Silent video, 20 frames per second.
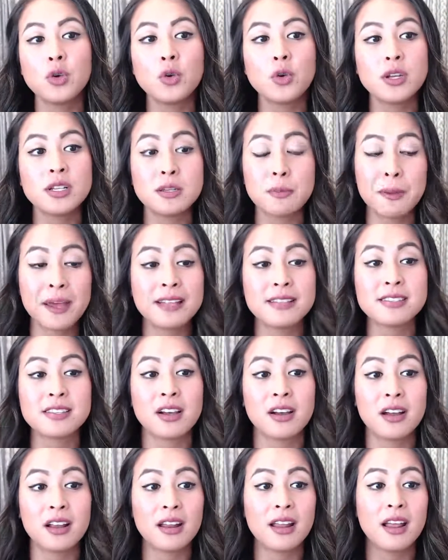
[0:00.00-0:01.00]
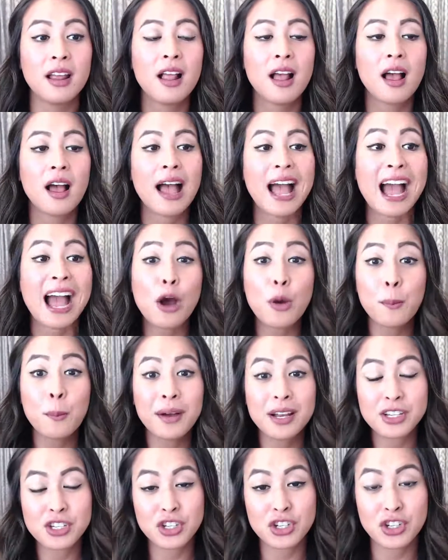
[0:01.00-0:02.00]
depends on how
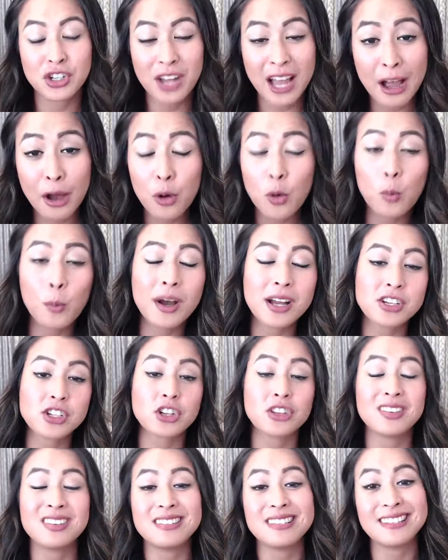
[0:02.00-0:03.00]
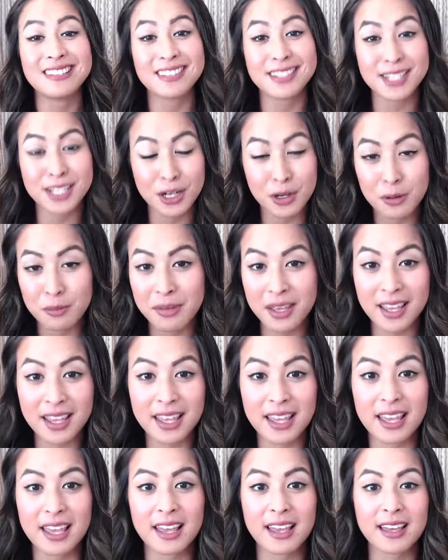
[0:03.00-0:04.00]
much are the deals that you're
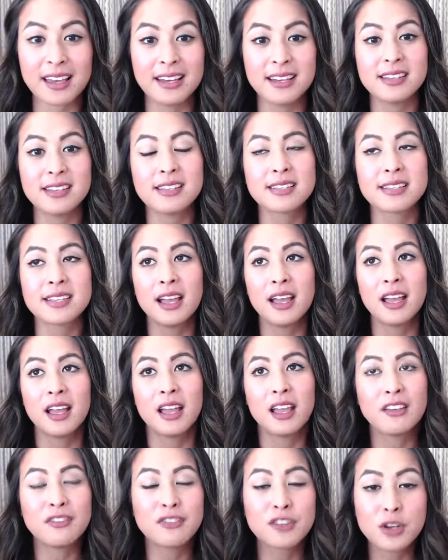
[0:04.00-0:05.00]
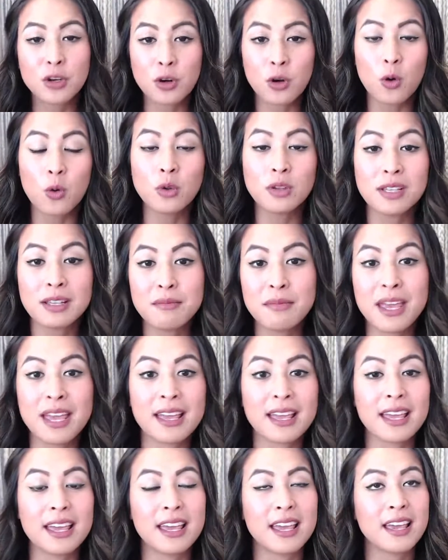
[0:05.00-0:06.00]
making. Because if you're only
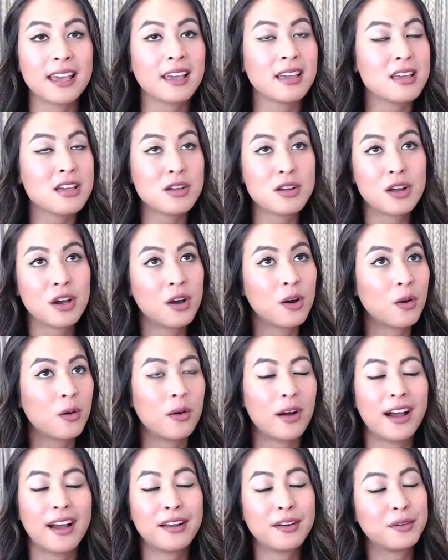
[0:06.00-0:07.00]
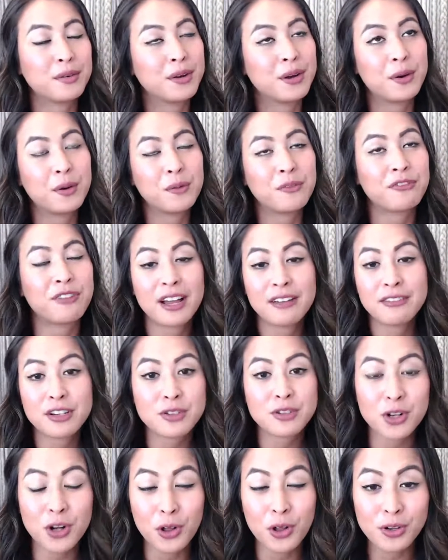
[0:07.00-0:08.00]
making,
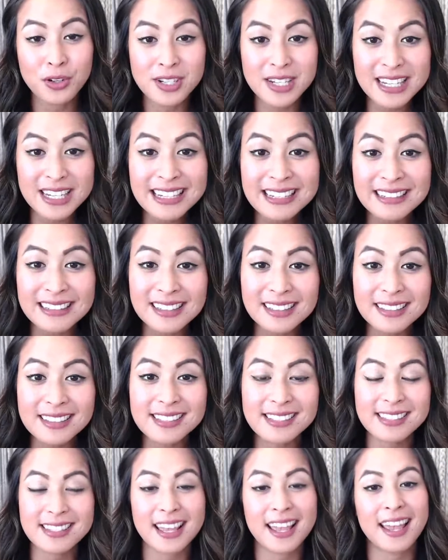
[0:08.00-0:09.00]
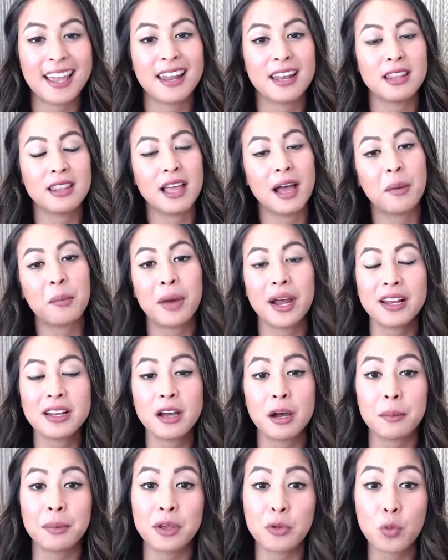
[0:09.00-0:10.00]
$500 deals, then that might
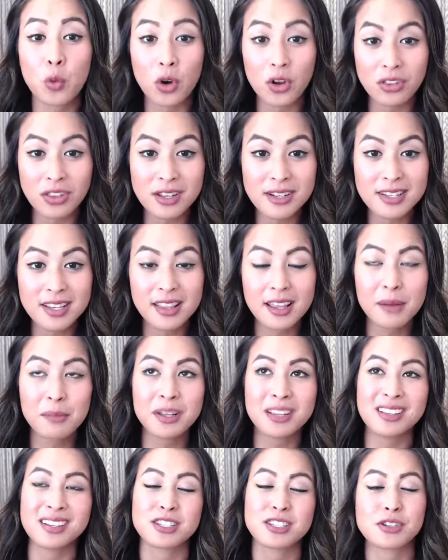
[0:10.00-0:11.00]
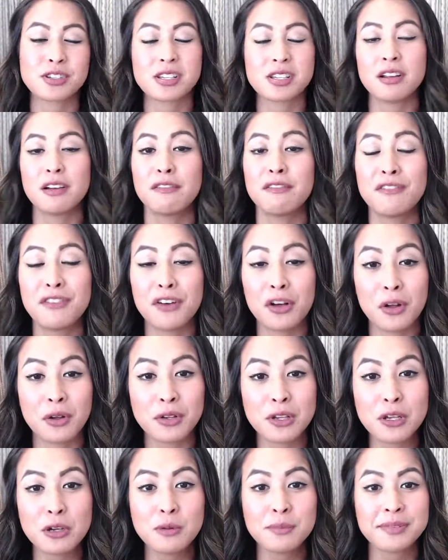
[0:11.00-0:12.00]
not be worth it to them unless there's enough
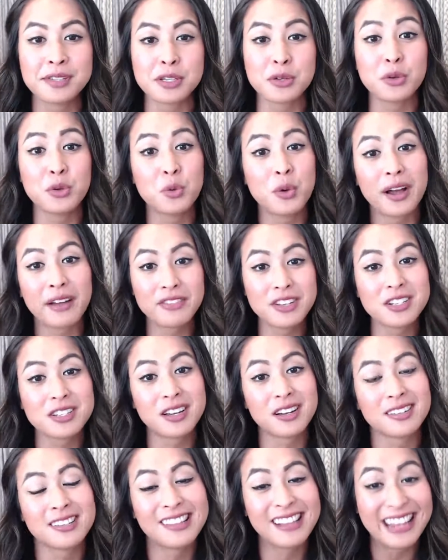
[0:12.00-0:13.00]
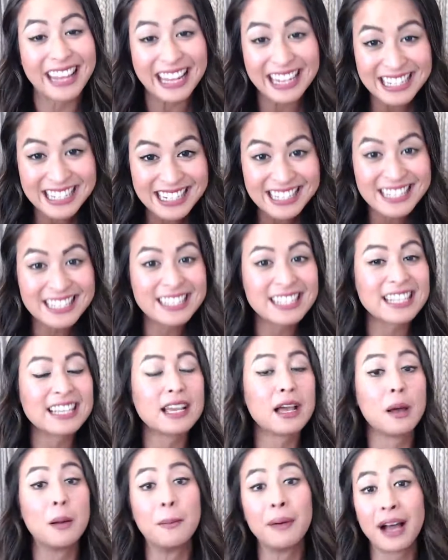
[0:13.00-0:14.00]
volume. So you have to talk to the agency
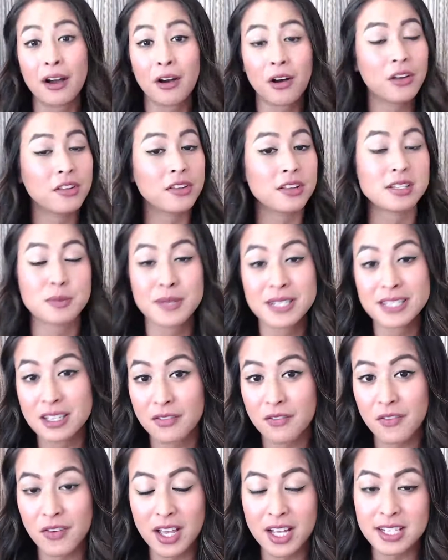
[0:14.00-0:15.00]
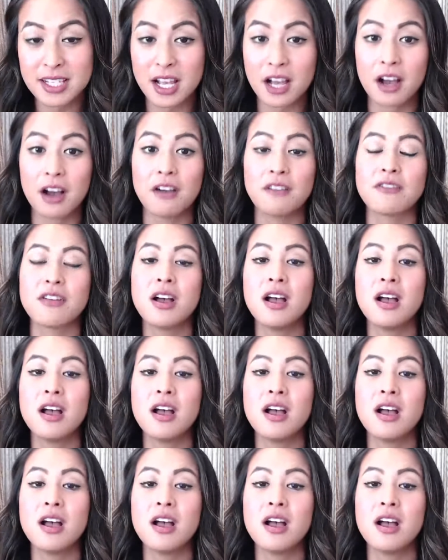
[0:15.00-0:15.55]
about all the specifics of